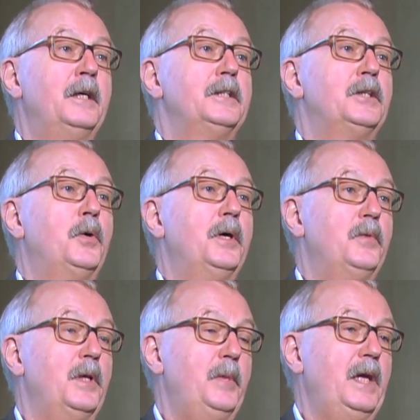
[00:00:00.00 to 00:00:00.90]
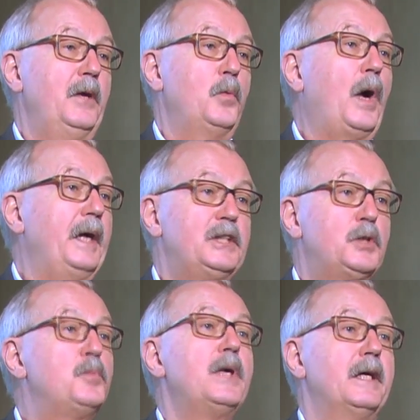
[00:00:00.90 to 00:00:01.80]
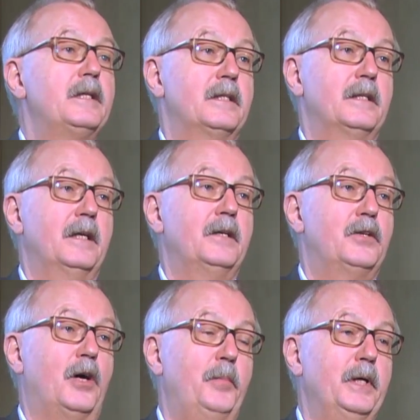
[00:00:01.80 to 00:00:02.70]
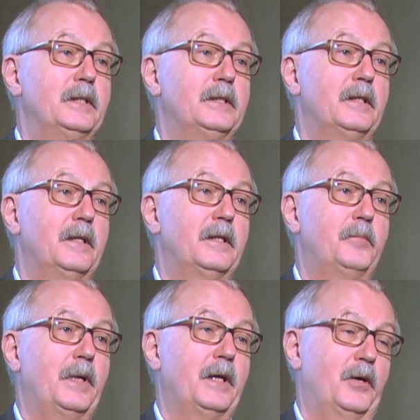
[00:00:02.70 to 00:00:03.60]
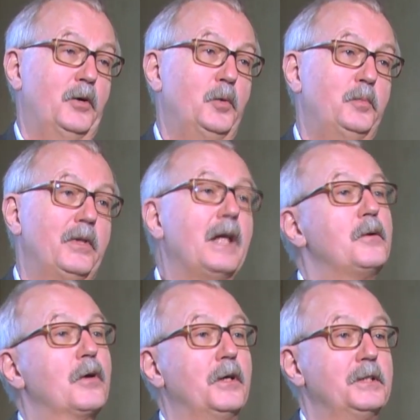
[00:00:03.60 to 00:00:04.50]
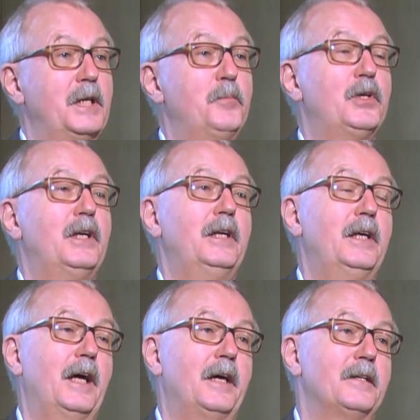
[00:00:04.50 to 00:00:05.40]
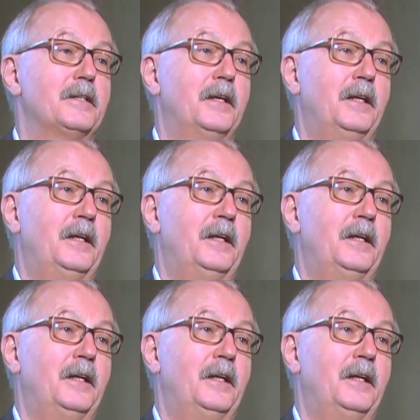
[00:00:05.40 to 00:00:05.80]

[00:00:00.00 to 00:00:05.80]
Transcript: So it will be widespread in topics, but I hope that conceptually and